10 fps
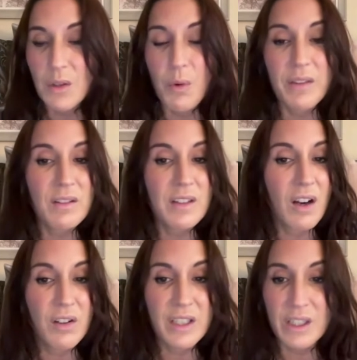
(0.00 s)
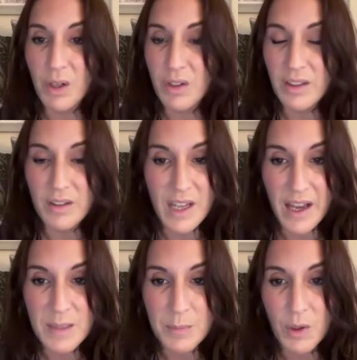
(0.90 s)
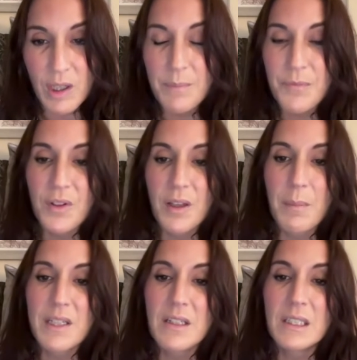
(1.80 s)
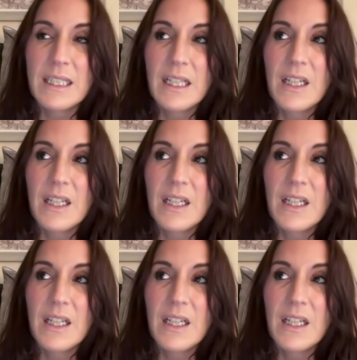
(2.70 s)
whether they are in Iran or in the diaspora, for that matter.